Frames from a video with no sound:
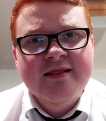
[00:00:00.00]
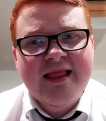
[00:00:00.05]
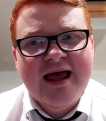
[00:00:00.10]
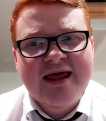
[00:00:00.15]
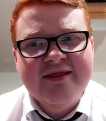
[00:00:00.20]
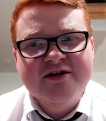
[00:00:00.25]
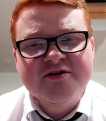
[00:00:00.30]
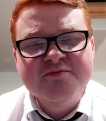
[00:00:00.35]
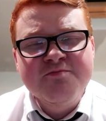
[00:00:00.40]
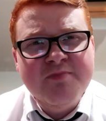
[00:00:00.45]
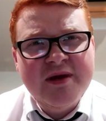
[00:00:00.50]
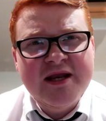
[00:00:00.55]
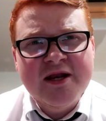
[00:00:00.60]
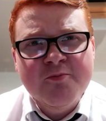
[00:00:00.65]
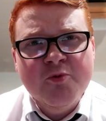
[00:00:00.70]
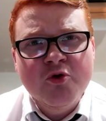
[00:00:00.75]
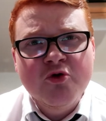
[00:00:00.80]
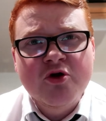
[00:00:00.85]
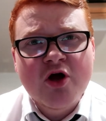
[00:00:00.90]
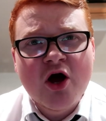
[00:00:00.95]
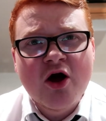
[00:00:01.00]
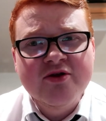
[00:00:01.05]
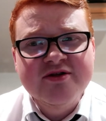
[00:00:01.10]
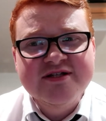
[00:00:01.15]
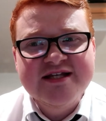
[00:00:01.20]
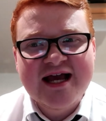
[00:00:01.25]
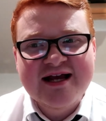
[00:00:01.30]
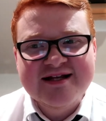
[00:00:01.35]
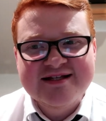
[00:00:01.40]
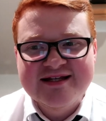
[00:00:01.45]
Like, there's minimal
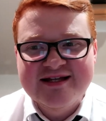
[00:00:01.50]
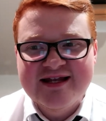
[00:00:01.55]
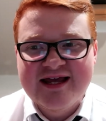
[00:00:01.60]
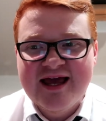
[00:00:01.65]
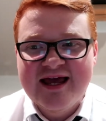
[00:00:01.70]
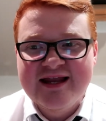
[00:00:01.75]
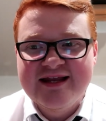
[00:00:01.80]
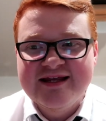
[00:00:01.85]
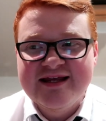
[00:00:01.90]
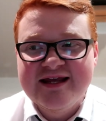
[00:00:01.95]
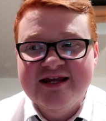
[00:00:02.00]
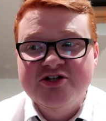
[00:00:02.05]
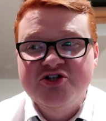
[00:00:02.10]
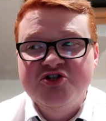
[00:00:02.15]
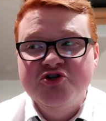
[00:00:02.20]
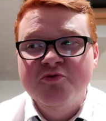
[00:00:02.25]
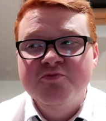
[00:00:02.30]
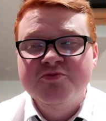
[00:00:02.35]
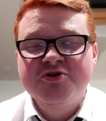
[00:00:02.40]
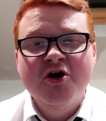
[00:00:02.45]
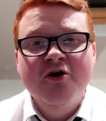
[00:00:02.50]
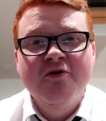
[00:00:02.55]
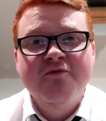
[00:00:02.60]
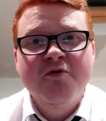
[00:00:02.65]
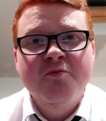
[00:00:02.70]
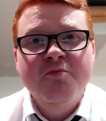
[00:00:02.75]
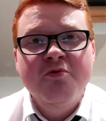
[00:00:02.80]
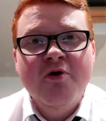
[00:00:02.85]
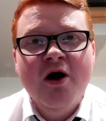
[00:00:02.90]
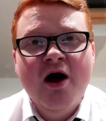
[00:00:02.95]
contact in it, and he's jumped
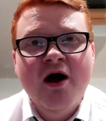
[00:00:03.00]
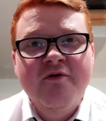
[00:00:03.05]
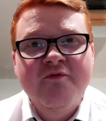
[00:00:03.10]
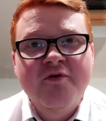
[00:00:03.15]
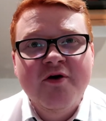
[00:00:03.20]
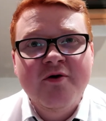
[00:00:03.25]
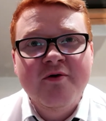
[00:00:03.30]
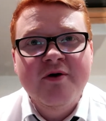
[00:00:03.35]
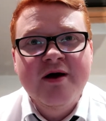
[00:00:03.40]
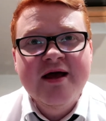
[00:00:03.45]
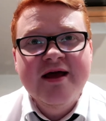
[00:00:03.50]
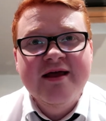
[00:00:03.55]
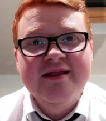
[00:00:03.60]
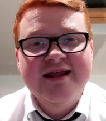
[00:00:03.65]
over Bravo,